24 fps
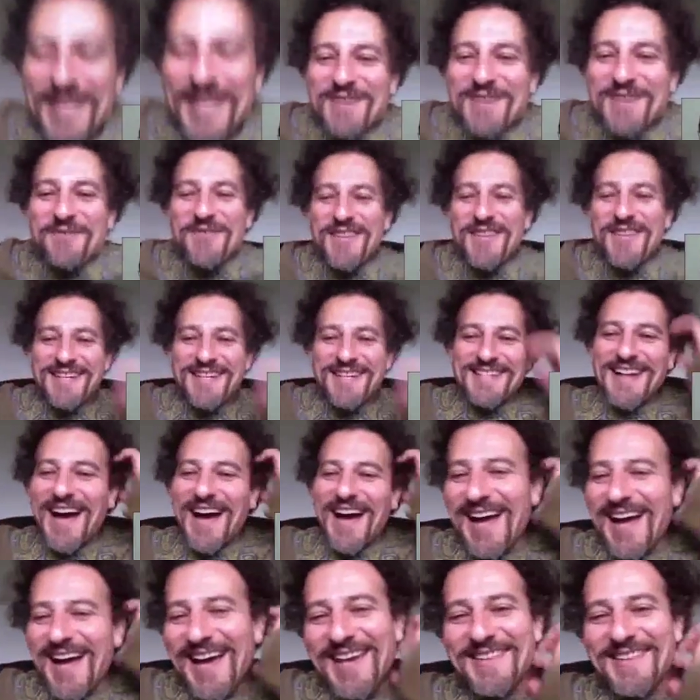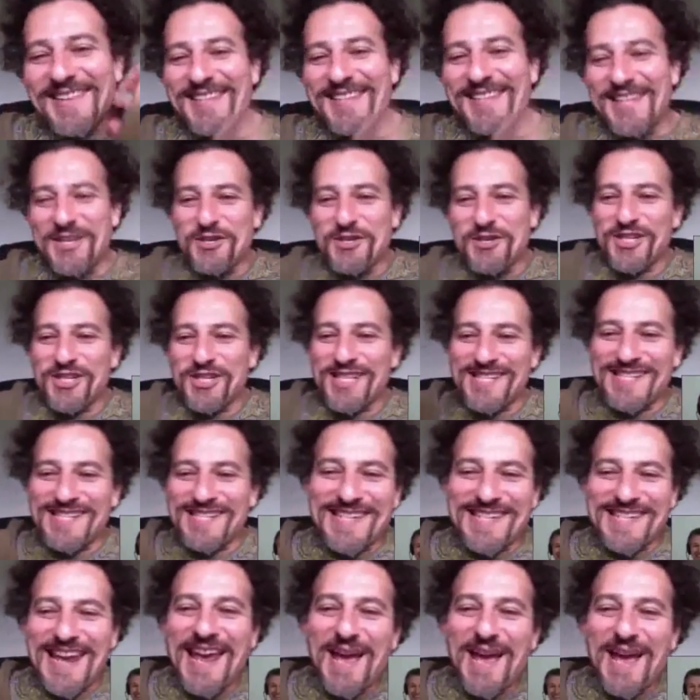Even the dye that they used
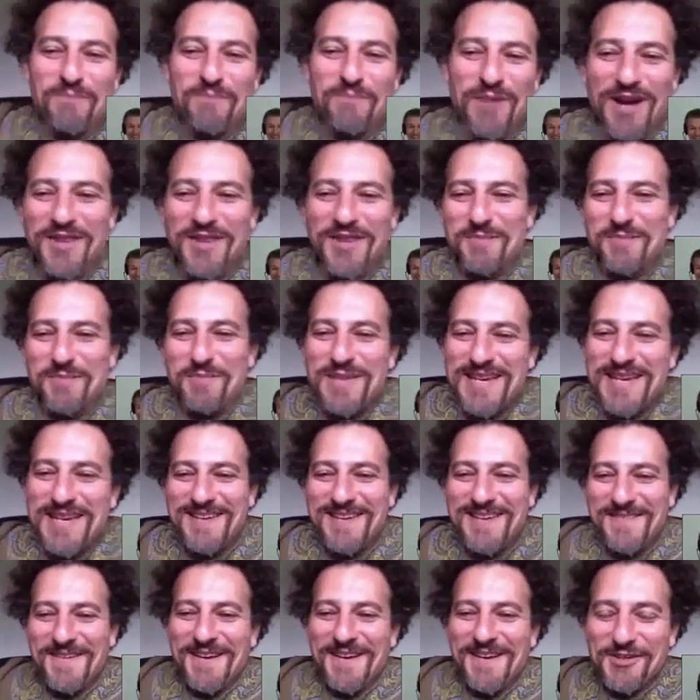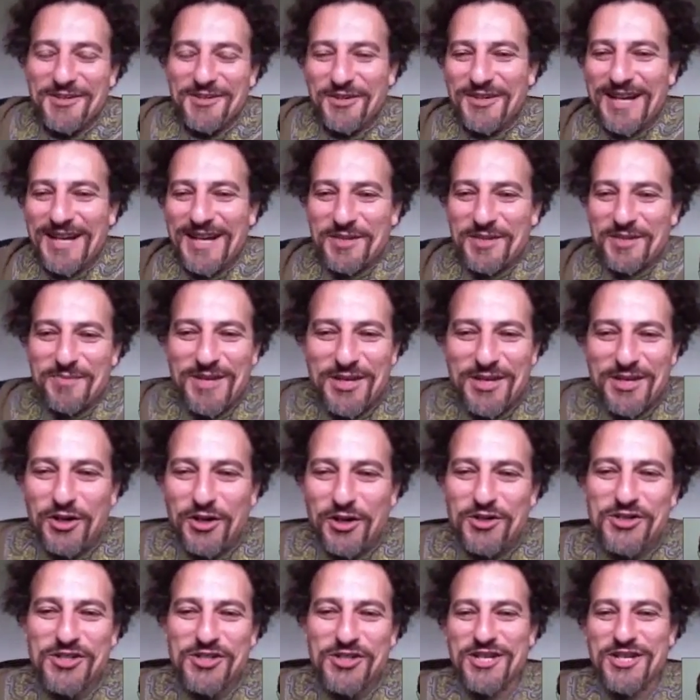to stamp on the meat turned out to
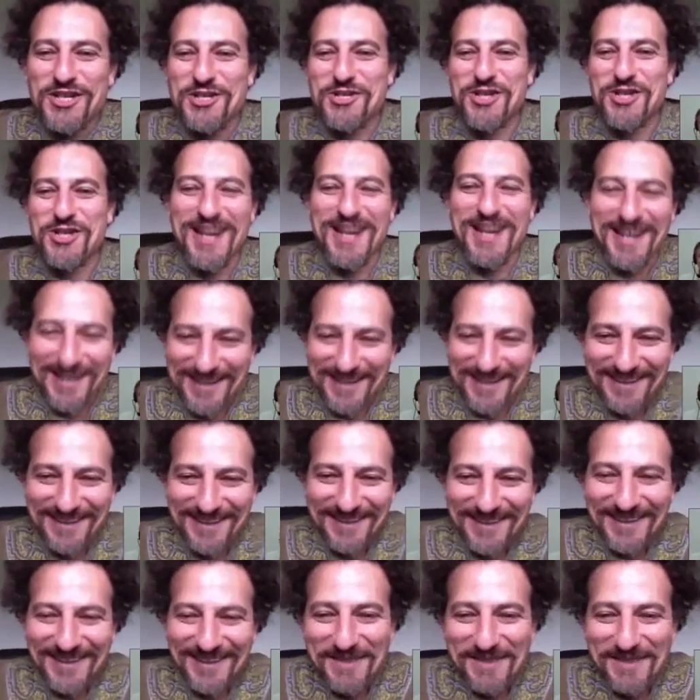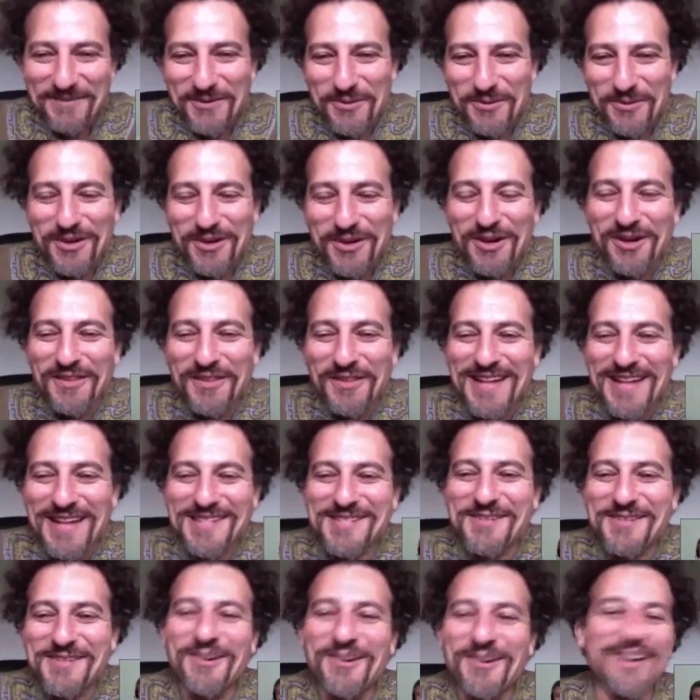be carcinogenic. If you
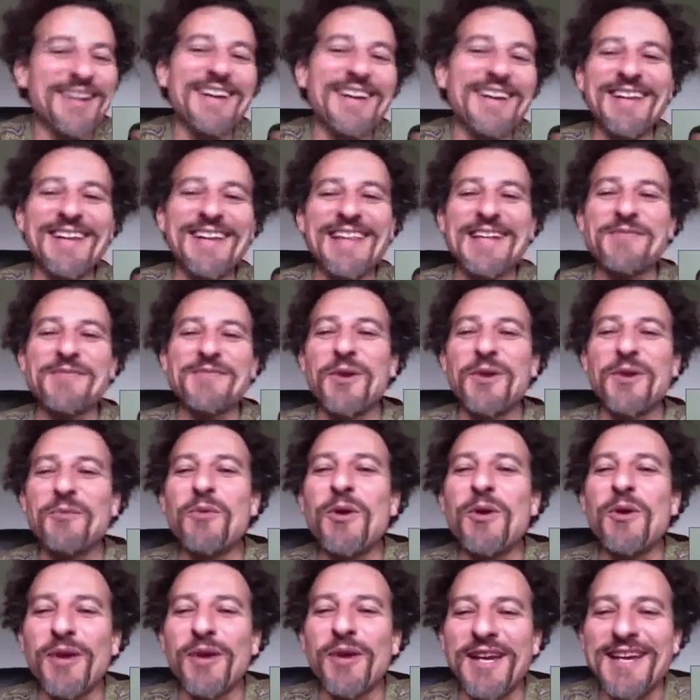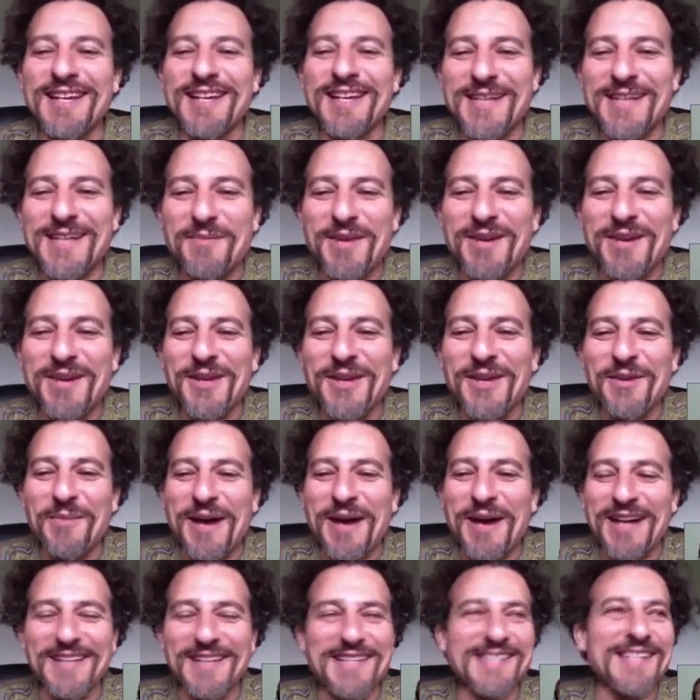recall that story, that's when we were kids. I
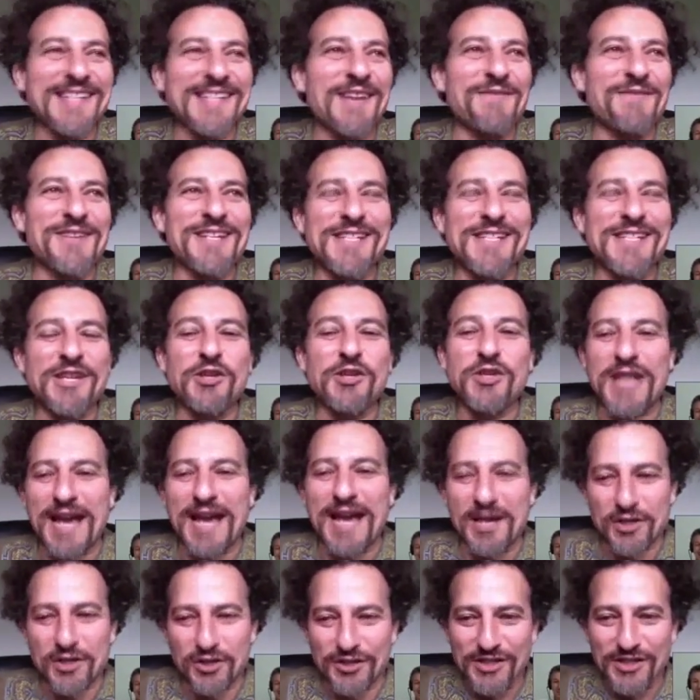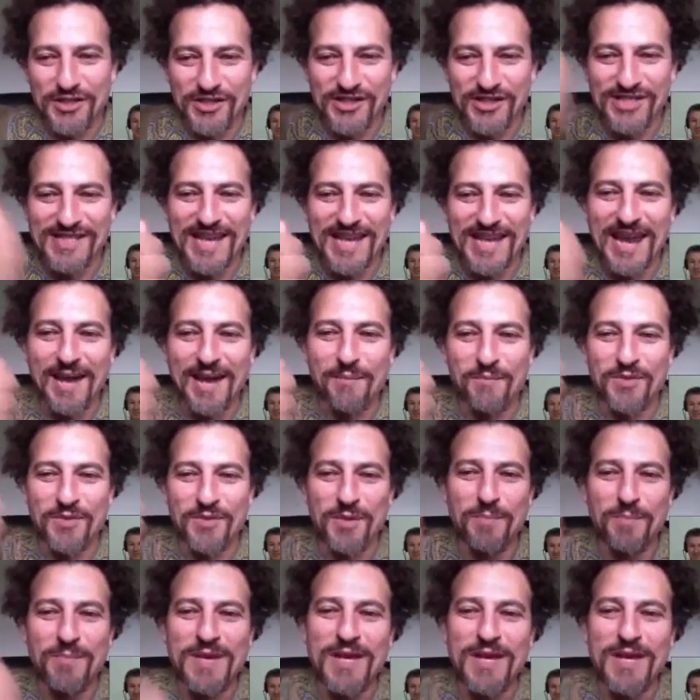mean, back in the '70s, they used to actually
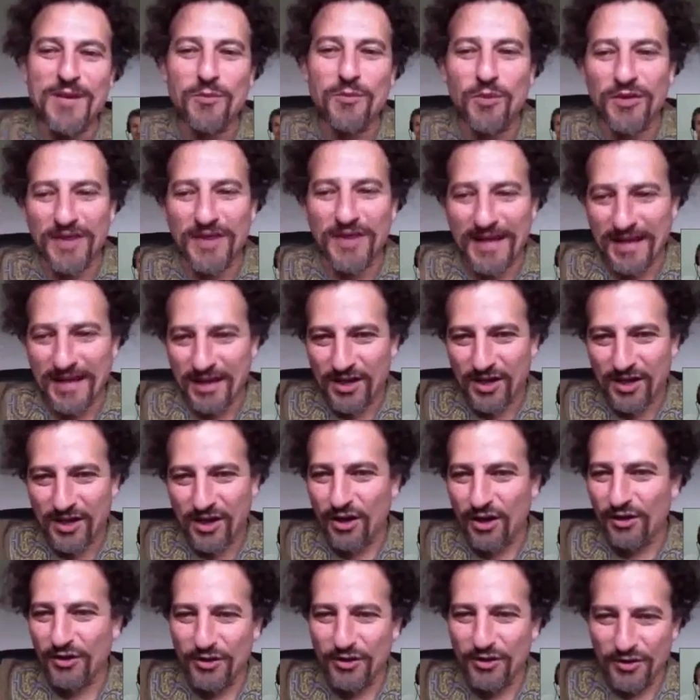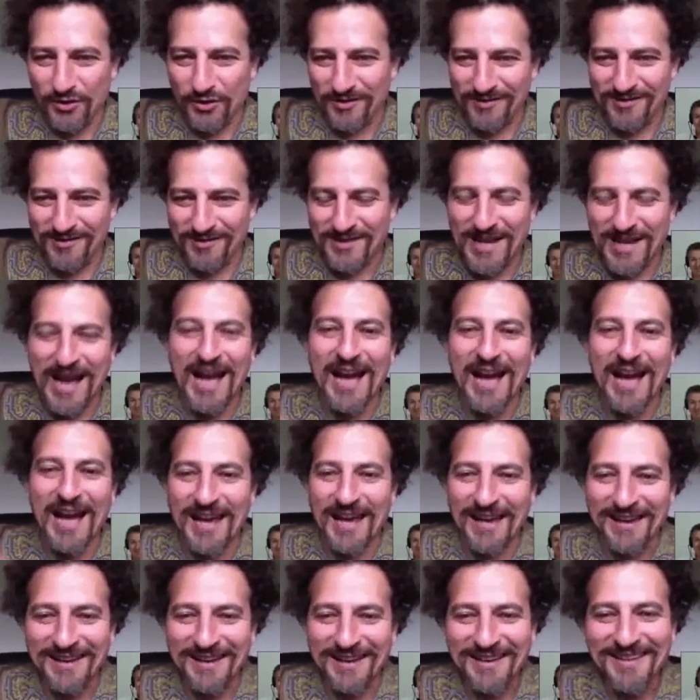stamp the meat with like a color
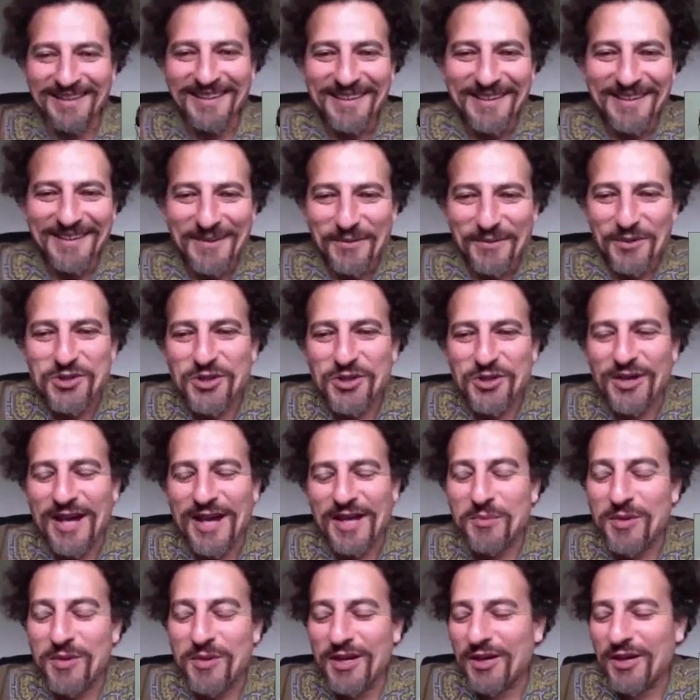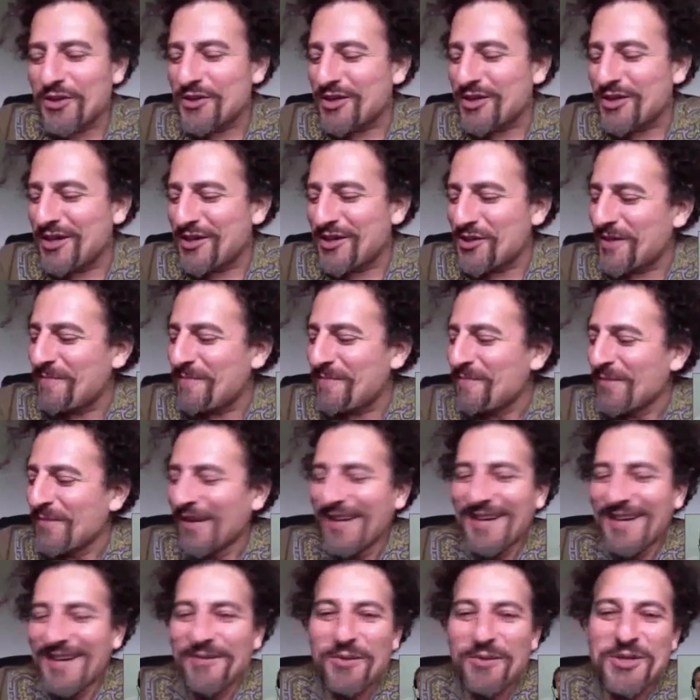dye, which turned out to be a
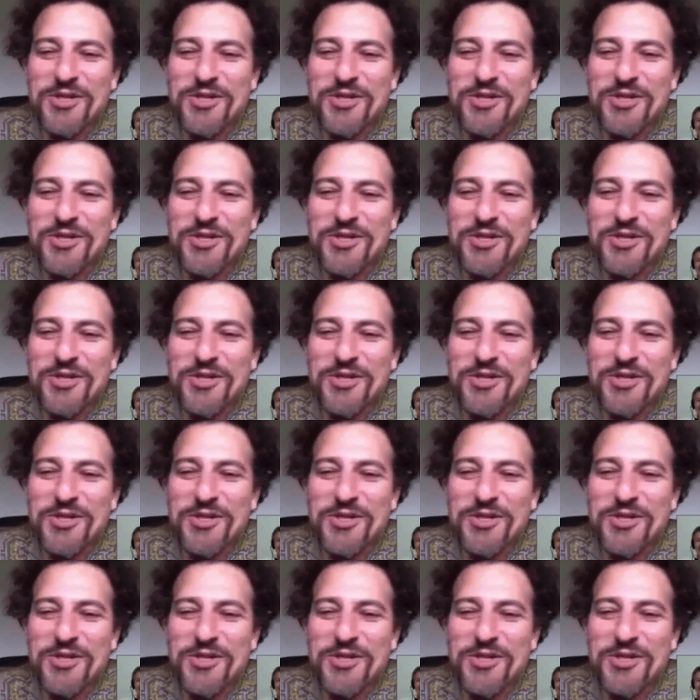carcinogen.